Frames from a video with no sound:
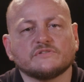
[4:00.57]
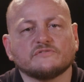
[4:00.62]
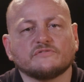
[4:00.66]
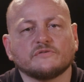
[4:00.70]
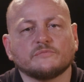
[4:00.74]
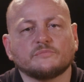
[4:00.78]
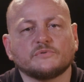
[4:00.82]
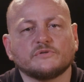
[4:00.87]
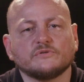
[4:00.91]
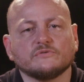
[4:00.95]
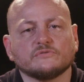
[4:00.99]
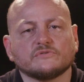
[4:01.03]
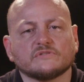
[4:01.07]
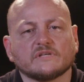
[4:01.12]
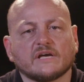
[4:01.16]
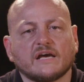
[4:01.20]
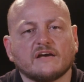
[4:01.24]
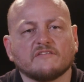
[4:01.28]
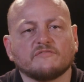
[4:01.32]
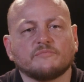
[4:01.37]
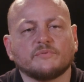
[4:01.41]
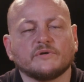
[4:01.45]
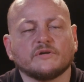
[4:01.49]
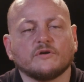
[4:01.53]
of abuse
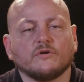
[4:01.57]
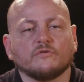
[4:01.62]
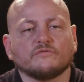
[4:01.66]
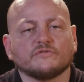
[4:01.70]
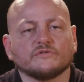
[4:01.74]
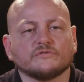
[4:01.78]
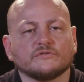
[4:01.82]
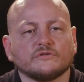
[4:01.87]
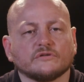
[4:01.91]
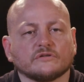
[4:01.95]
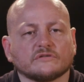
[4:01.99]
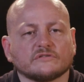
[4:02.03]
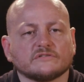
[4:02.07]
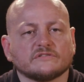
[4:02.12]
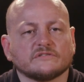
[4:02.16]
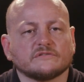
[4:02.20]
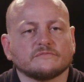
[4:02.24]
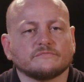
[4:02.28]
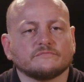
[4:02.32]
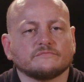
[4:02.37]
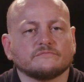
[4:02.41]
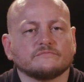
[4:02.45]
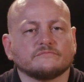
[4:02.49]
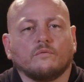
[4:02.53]
have been overlooked.
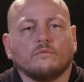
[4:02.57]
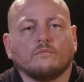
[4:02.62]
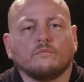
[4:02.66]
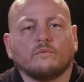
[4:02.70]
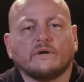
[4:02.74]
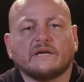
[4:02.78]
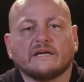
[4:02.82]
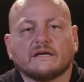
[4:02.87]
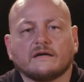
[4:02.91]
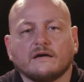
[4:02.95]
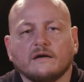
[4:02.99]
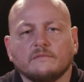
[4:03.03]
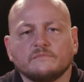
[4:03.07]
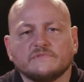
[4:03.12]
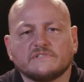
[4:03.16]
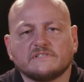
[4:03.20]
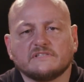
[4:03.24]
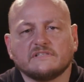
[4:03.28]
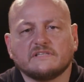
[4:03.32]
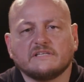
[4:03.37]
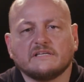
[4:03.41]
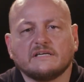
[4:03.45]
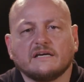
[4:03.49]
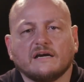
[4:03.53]
When it comes
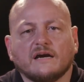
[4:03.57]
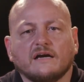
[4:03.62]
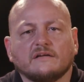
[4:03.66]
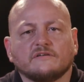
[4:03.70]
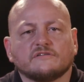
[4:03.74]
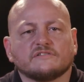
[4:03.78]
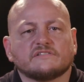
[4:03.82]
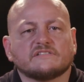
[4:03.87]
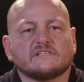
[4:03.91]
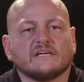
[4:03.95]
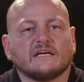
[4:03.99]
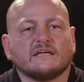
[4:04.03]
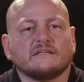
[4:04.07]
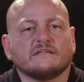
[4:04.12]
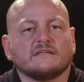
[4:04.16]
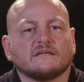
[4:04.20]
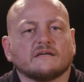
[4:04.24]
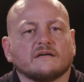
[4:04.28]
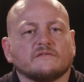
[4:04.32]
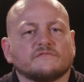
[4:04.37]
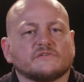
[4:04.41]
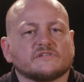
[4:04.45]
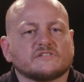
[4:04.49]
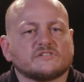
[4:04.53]
to the
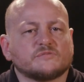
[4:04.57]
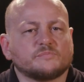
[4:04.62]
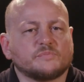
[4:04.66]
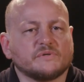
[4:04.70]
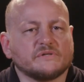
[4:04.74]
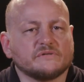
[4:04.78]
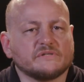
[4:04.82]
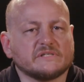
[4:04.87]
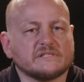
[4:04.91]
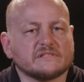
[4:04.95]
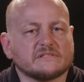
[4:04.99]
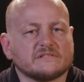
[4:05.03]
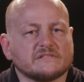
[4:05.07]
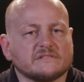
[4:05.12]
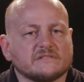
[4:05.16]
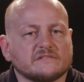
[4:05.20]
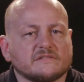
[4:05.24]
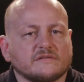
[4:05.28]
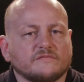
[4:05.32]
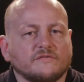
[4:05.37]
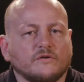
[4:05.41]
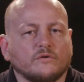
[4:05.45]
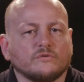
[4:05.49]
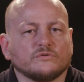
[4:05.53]
understanding of experiences
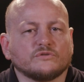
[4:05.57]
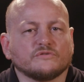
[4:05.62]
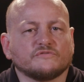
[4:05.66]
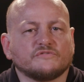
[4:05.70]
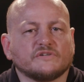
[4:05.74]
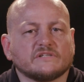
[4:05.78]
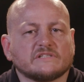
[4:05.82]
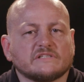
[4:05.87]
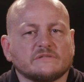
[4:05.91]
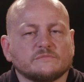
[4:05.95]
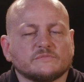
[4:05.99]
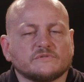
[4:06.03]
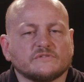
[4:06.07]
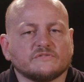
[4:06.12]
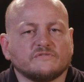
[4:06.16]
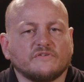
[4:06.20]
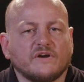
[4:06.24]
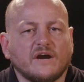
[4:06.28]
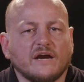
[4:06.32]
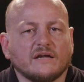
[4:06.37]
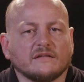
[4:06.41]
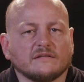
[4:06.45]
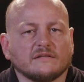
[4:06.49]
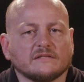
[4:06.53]
of older victims of
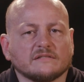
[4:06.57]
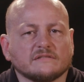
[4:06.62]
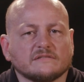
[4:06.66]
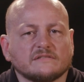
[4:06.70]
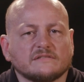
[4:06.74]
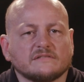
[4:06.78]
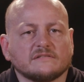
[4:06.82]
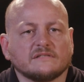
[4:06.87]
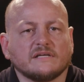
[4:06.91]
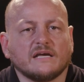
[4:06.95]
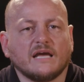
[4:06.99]
violence,